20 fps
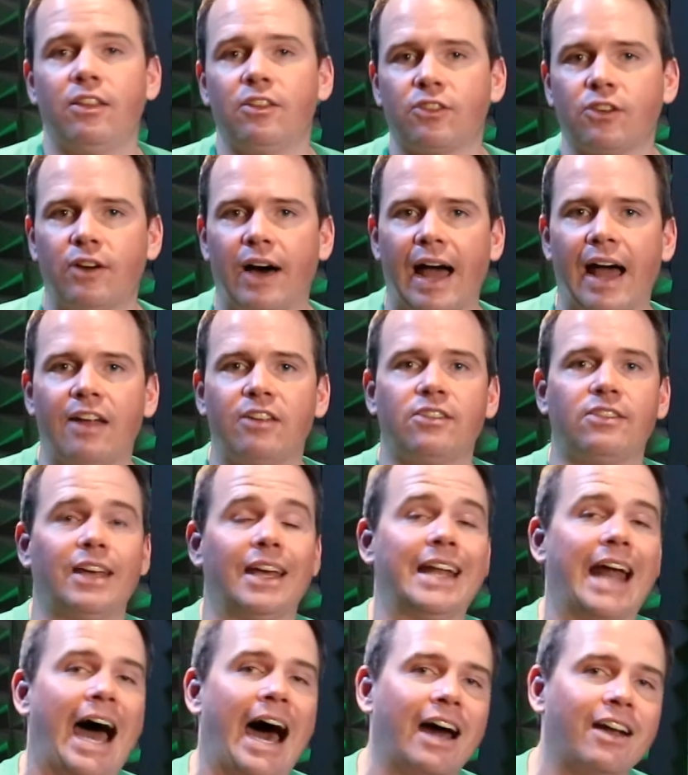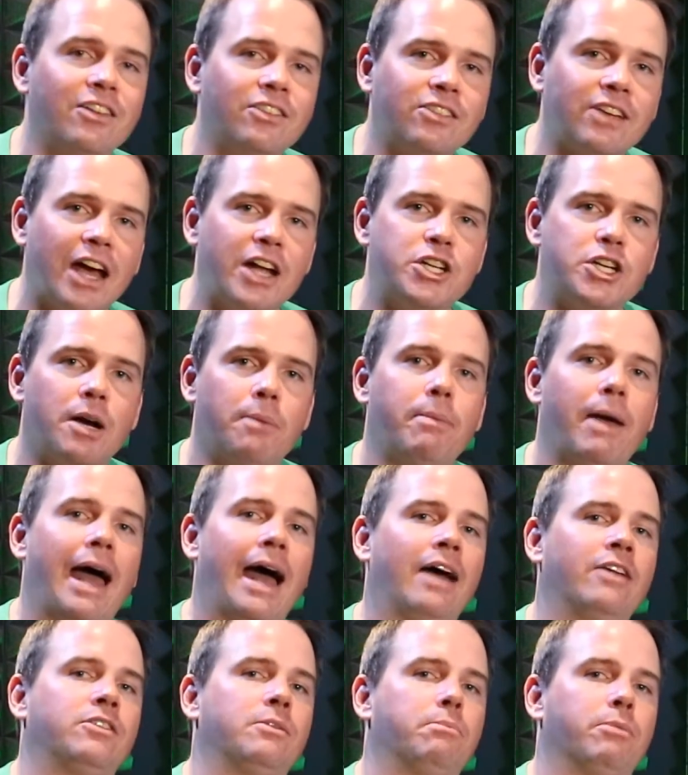class and out of SketchUp
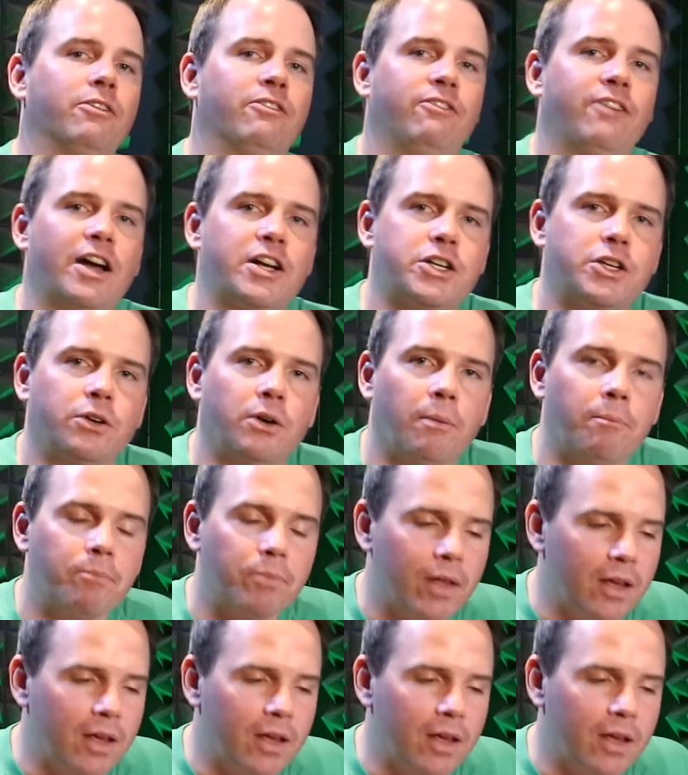as a professional.